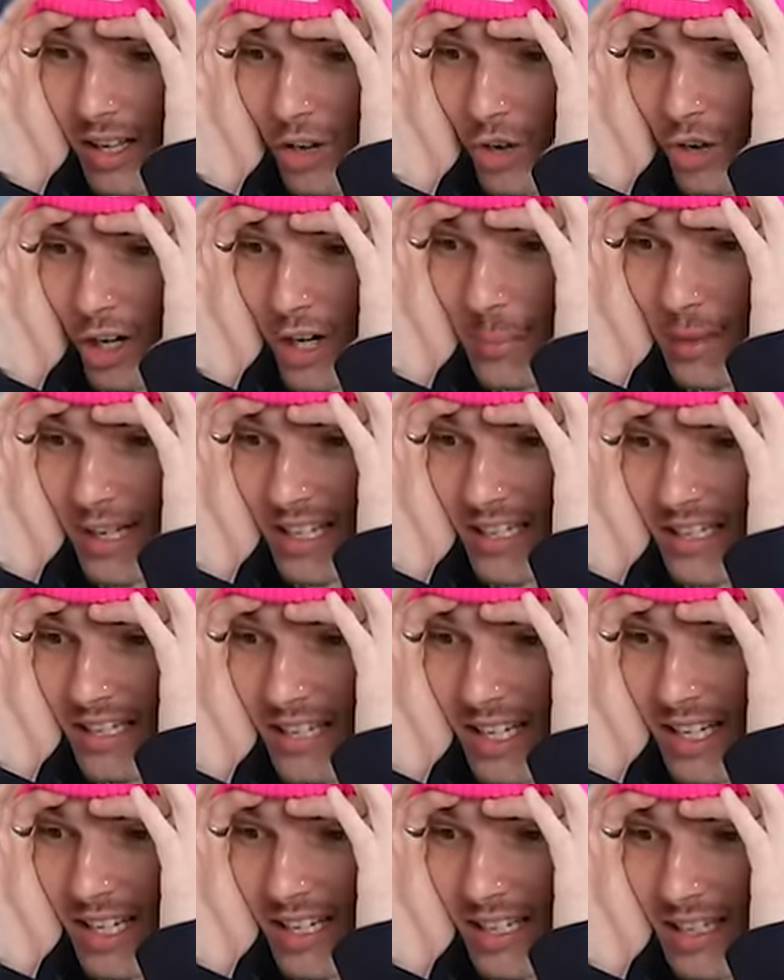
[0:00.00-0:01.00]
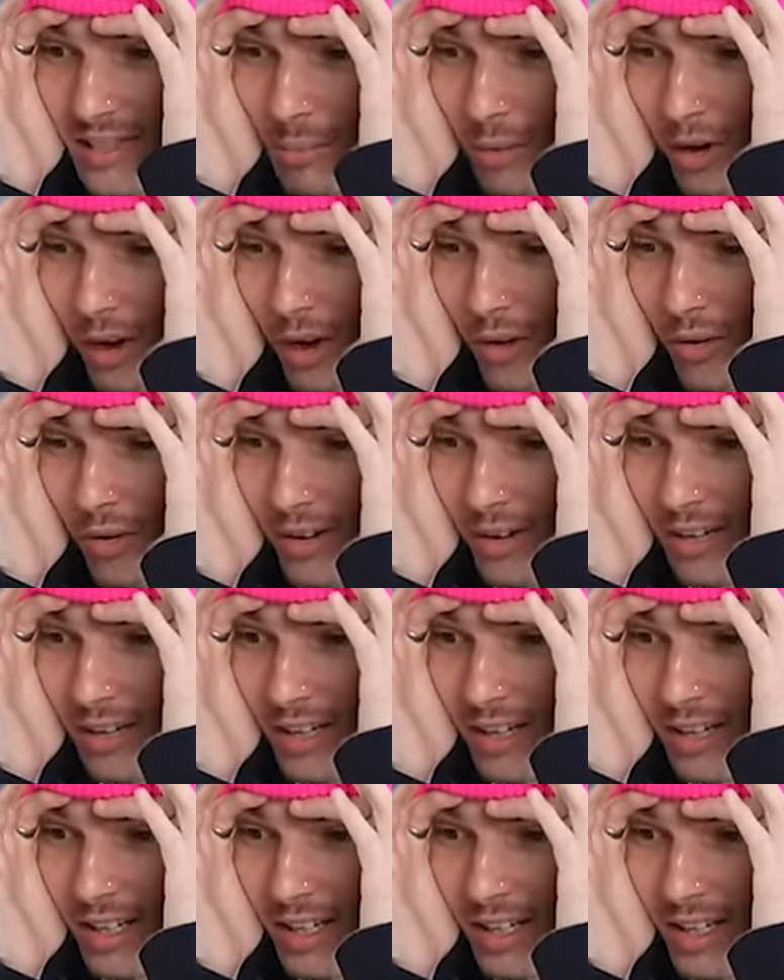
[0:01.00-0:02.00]
Creepy Steez, bro.
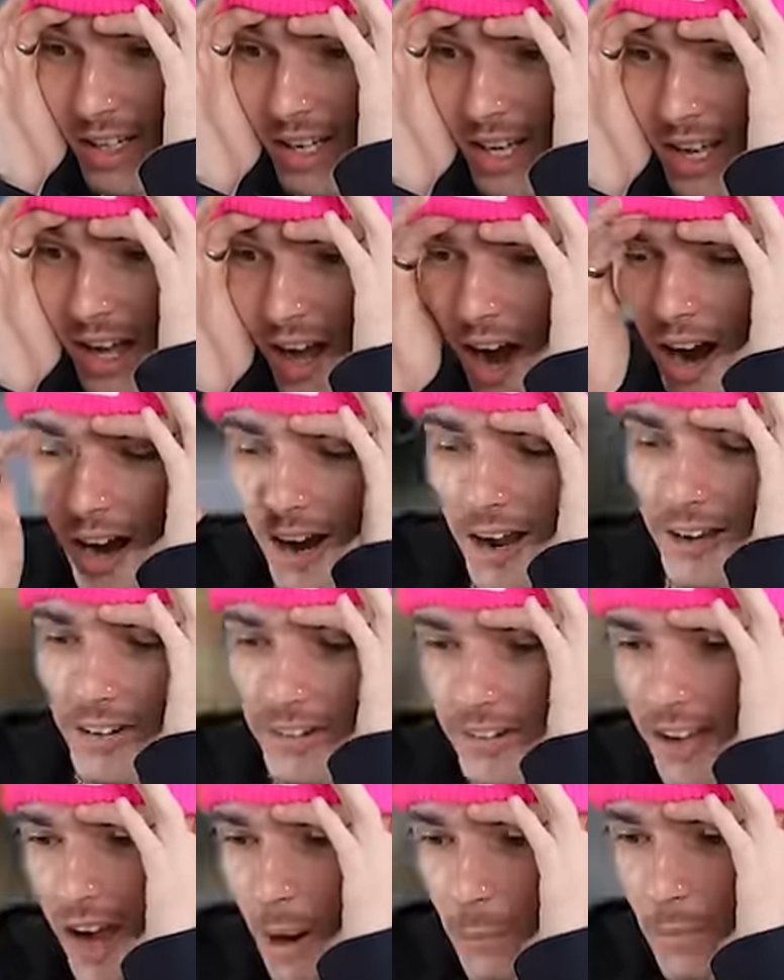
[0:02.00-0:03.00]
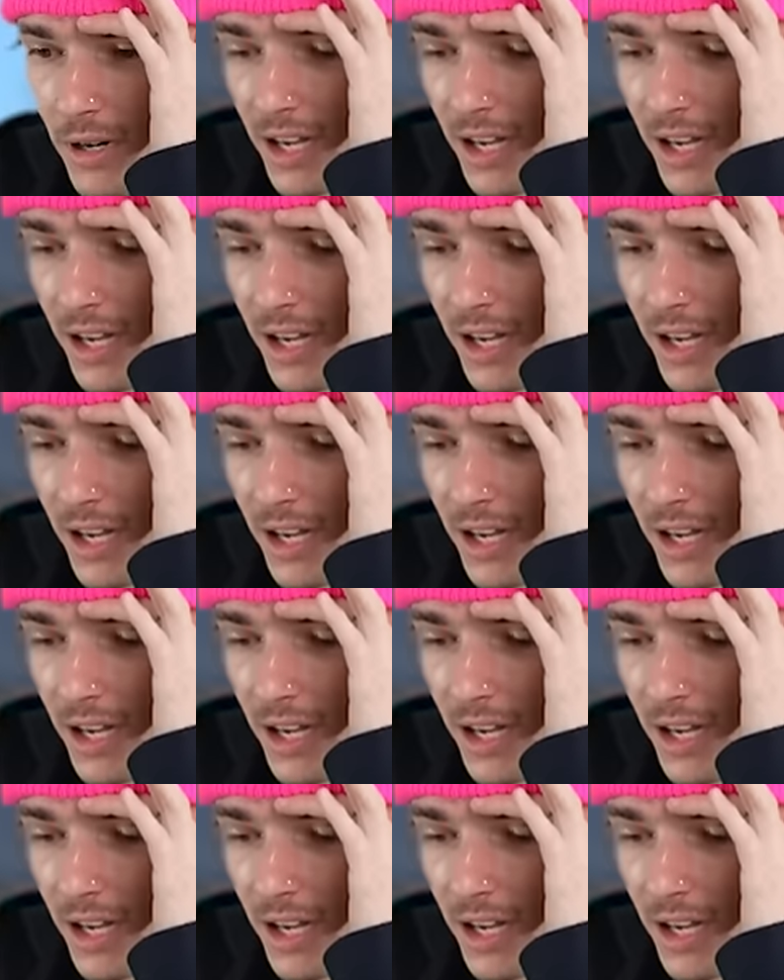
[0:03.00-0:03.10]
All right, I'm